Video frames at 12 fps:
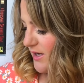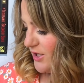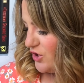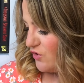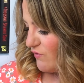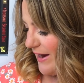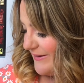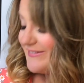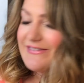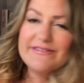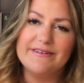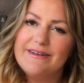
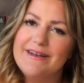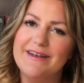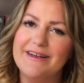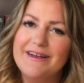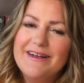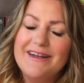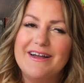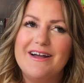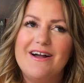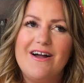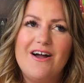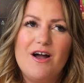dress,
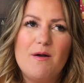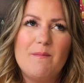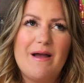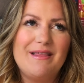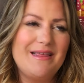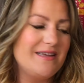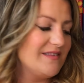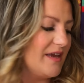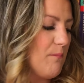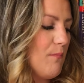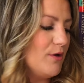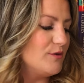I think it's
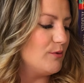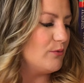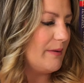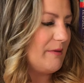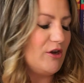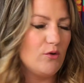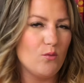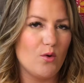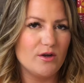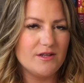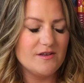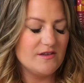like multiple women who
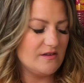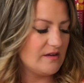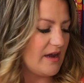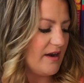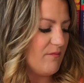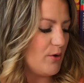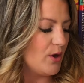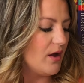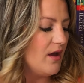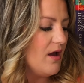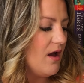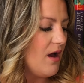wore this kind of book.
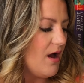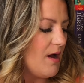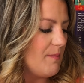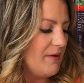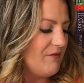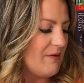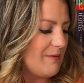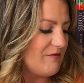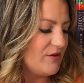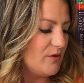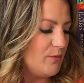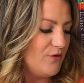If I'm ever
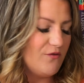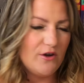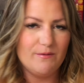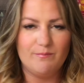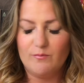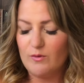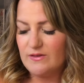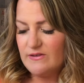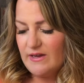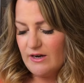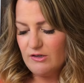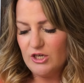in the mood for it, once
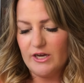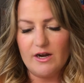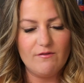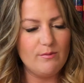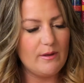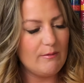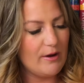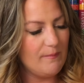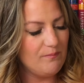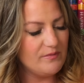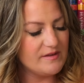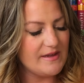again, I'll check it out from the
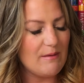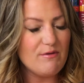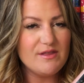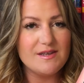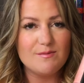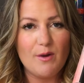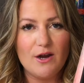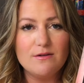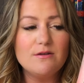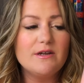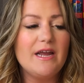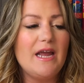library. Same with this,
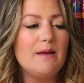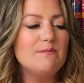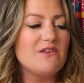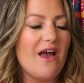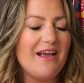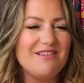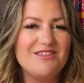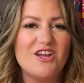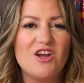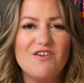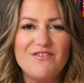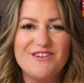Parlor Games. I
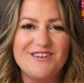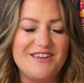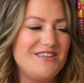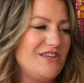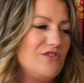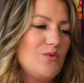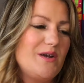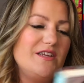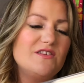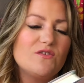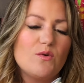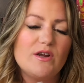love
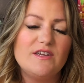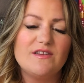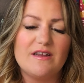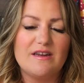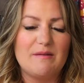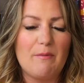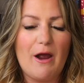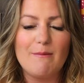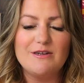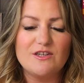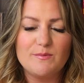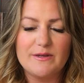1920s stories, and I
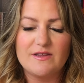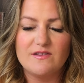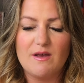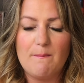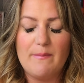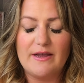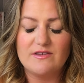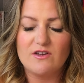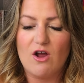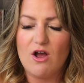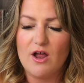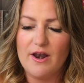probably just picked this up based
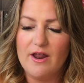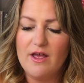on